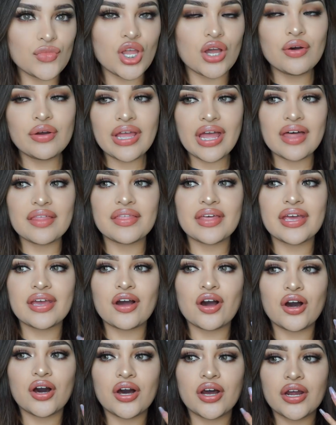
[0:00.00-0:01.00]
Oh yeah, they
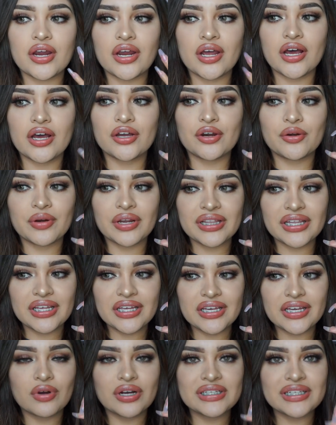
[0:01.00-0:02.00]
are
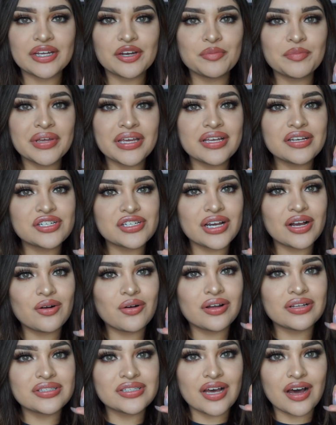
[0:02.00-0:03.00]
acrylic, clear pink gel
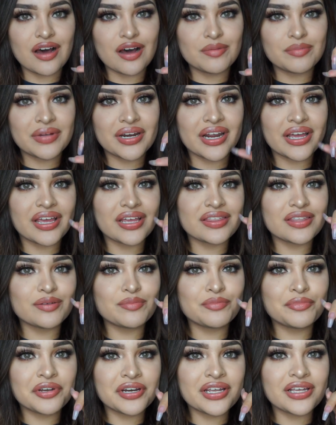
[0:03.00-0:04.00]
on top, and I get
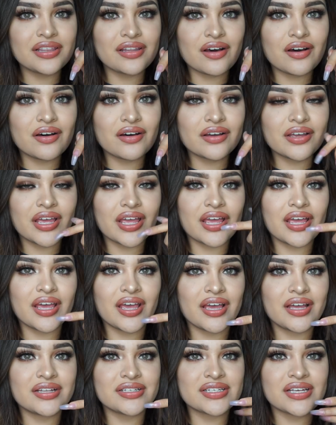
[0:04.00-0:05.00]
them pretty long,
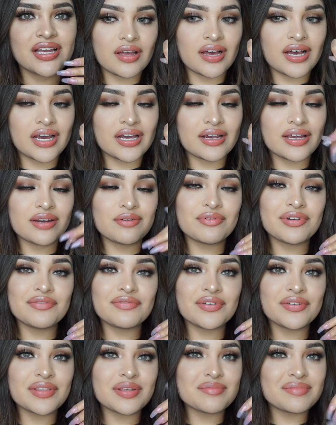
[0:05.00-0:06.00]
and I can
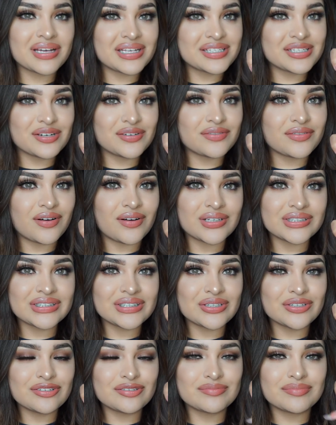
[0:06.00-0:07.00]
refill them myself
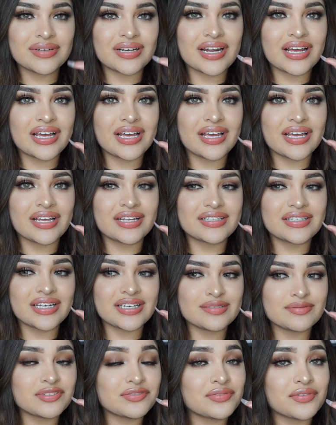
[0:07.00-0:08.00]
also, but it
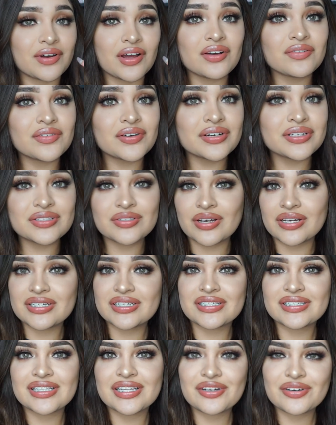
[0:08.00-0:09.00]
takes me forever, so I
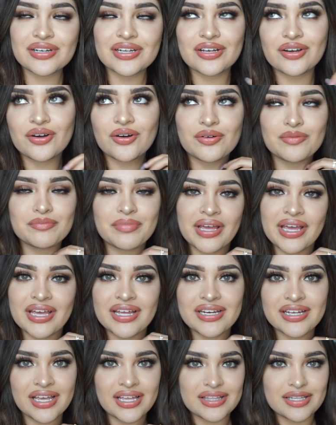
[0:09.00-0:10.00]
just literally go and pay
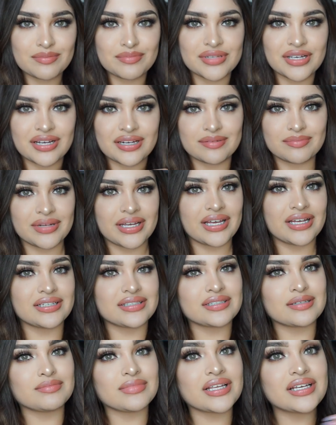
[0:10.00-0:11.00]
to get them done because
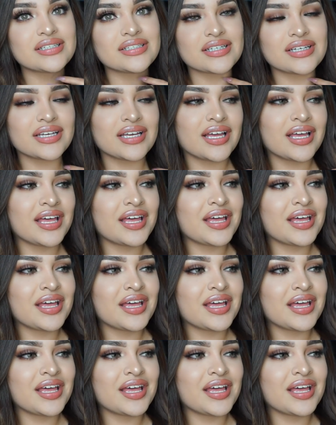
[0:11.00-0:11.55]
I'm lazy.